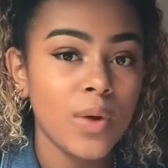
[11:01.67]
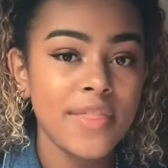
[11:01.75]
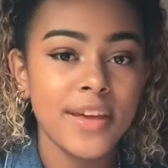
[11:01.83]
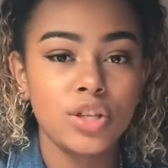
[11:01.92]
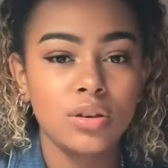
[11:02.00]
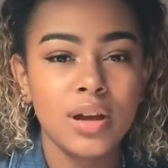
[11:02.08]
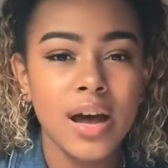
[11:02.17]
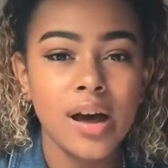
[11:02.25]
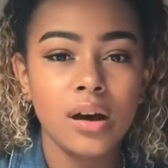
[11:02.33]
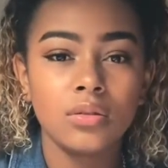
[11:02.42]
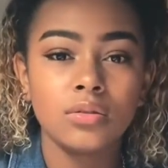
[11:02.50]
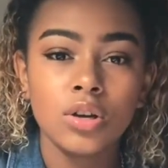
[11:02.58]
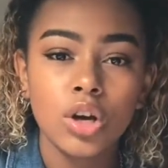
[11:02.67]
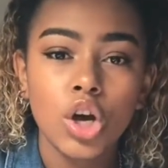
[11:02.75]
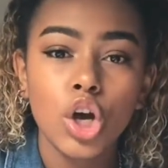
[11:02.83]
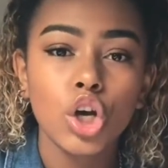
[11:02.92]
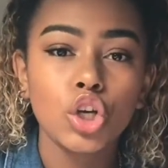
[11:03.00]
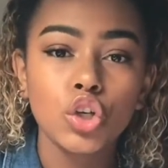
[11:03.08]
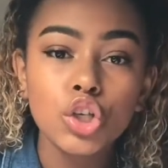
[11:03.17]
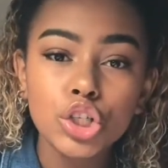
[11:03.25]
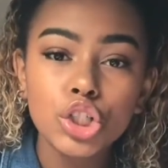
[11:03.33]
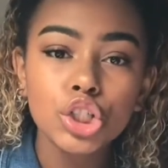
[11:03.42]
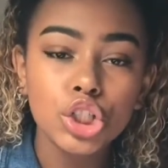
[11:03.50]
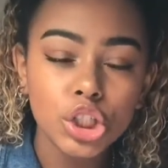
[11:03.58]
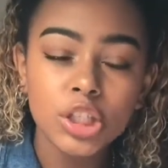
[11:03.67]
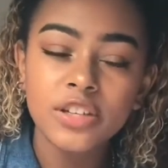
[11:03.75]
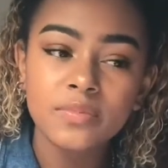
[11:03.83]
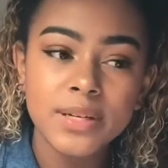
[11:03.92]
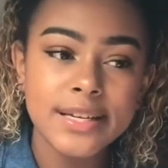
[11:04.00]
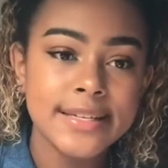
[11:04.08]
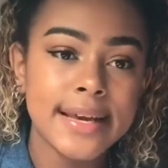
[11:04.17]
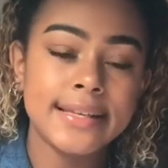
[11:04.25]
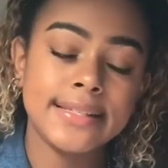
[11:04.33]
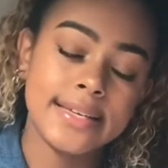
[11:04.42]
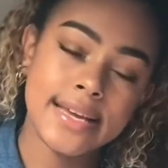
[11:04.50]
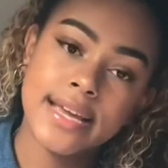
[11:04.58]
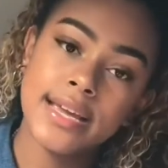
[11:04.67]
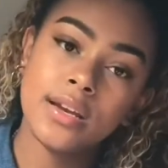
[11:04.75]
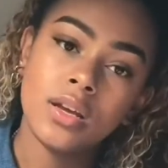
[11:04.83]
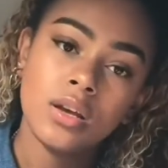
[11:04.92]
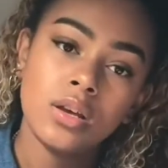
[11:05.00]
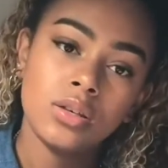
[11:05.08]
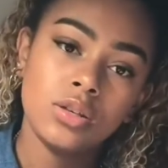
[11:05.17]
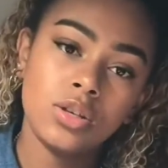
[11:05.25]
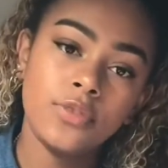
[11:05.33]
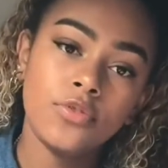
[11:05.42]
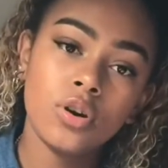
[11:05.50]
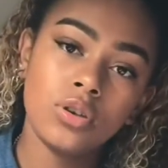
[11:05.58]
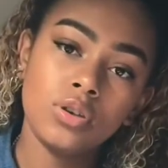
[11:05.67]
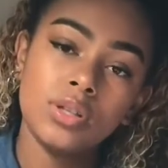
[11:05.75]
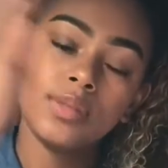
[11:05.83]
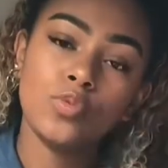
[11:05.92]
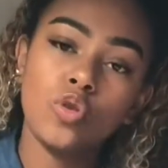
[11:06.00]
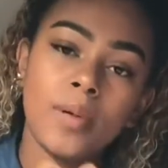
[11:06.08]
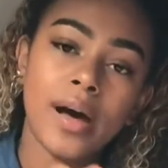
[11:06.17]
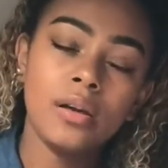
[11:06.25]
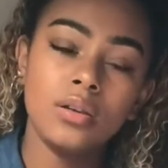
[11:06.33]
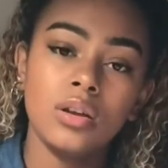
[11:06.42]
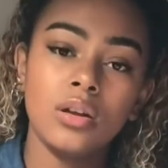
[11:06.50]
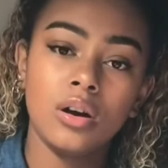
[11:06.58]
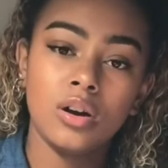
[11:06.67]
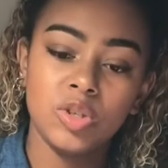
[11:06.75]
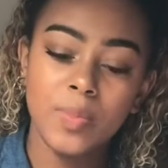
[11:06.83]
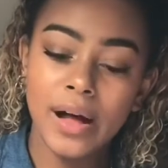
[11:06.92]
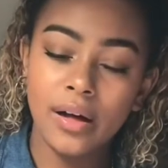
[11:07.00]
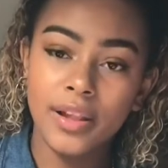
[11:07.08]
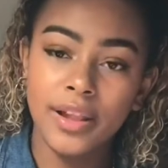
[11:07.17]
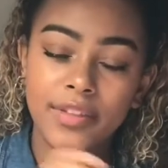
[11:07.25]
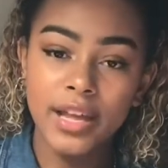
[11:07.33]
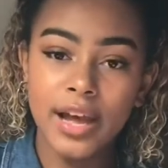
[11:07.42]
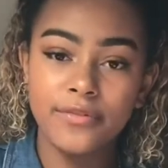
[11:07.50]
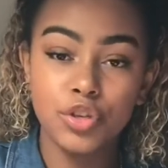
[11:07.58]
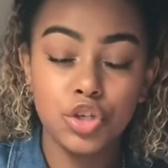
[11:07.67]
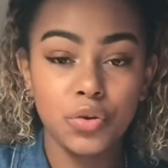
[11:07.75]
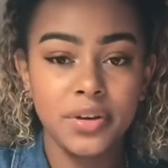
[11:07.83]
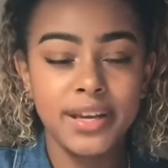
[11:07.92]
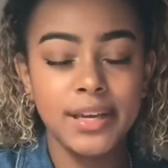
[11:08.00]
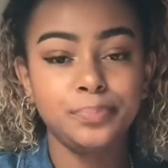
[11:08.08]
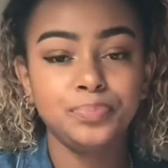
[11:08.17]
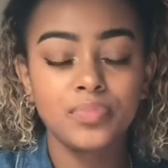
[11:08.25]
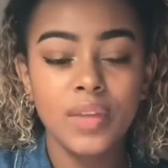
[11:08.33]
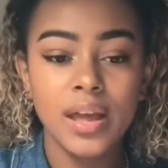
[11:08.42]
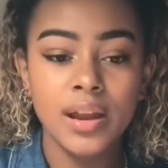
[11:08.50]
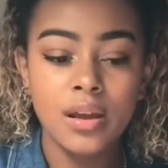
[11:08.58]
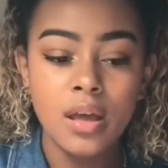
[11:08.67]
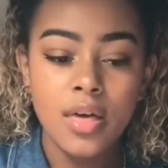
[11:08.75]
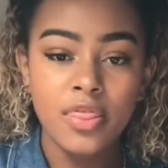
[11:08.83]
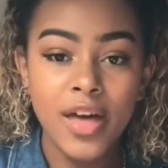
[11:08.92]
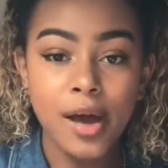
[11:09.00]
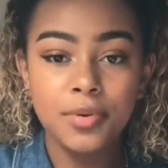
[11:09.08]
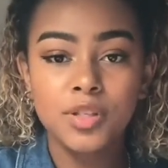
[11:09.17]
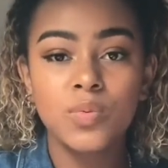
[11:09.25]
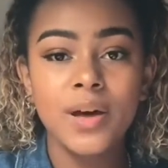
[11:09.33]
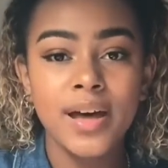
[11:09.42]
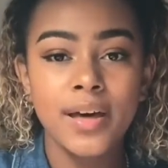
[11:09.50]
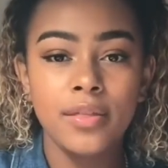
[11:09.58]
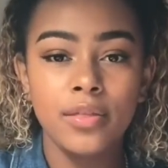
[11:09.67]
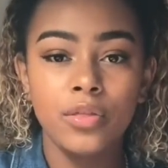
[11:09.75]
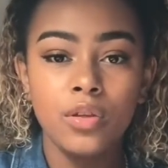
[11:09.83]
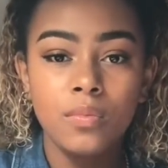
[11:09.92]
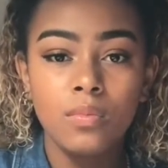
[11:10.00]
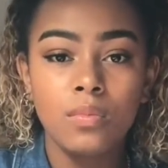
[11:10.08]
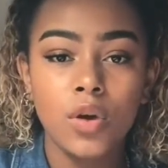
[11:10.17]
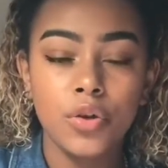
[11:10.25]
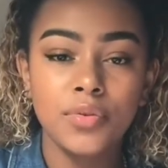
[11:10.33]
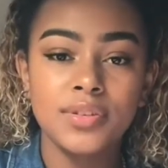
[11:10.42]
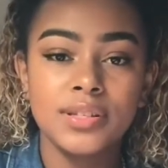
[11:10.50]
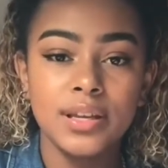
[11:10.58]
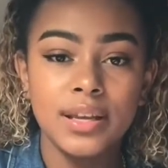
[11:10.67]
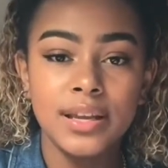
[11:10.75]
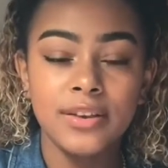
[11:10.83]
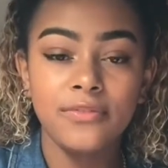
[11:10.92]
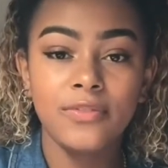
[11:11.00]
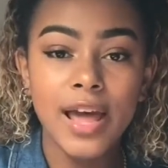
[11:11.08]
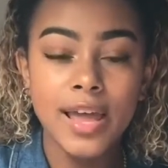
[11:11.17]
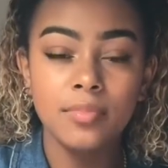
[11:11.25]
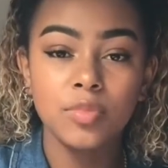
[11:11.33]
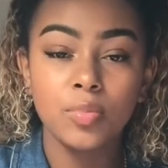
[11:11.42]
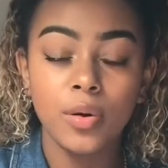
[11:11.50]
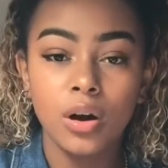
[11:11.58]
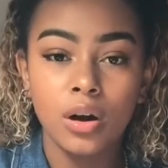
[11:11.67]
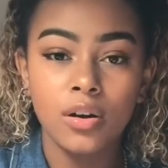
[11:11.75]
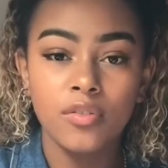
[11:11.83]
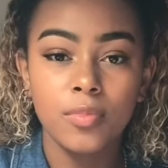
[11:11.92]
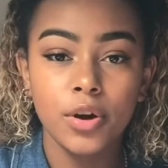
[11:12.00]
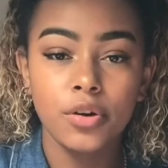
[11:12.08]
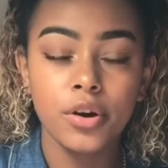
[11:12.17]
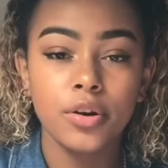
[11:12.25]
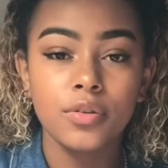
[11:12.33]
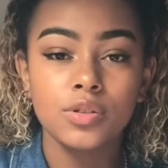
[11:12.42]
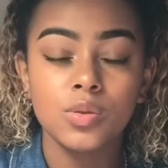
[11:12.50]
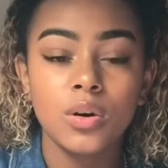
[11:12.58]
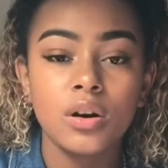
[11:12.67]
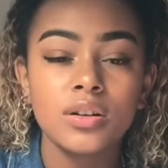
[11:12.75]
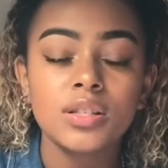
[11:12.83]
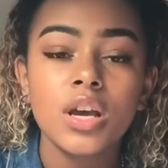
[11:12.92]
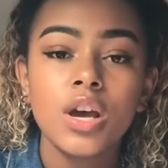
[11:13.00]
where they took out a good chunk of my intestine. So you've got your small bowel and your large bowel, and they have a joint, and that was where the most inflamed part of my Crohn's was.